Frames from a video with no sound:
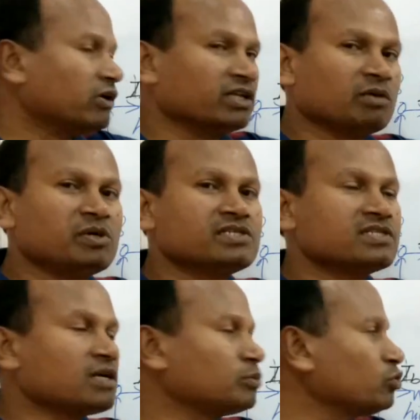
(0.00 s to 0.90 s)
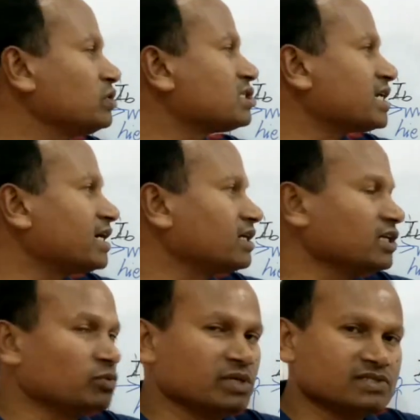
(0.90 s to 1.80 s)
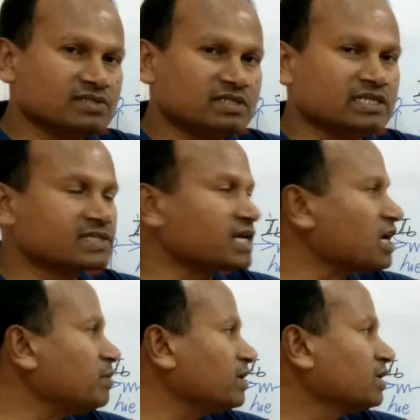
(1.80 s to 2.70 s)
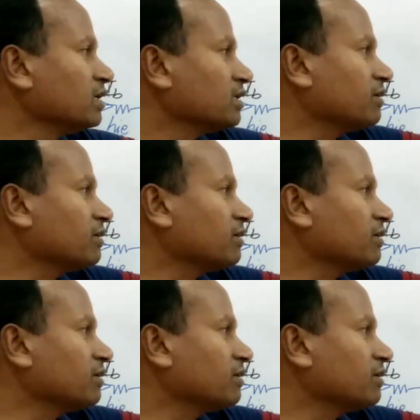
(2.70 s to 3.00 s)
on the basis of two standard equations describing